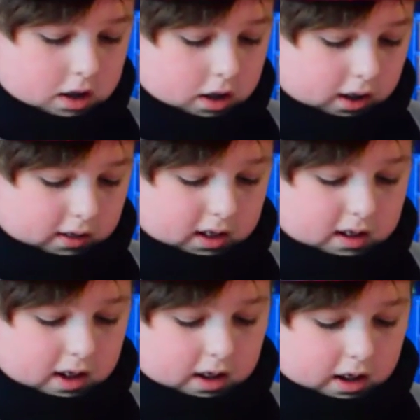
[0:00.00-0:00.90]
because they
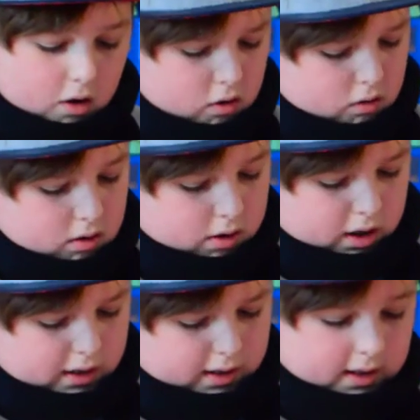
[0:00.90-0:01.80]
said like, oh,
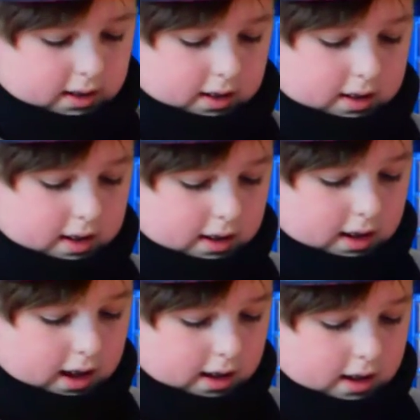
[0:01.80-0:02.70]
because he said
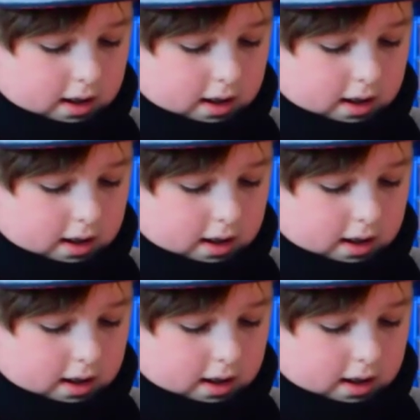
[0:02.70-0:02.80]
that